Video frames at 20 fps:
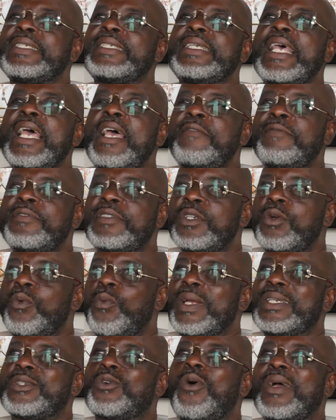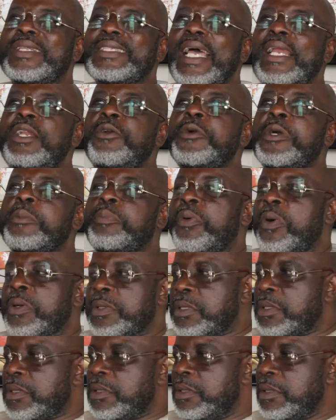served with quarterly
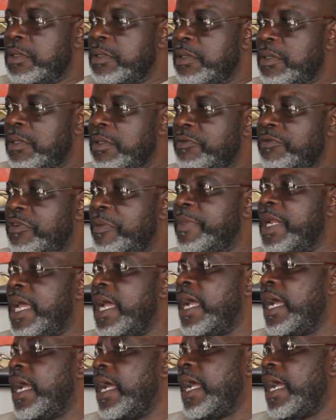reports from the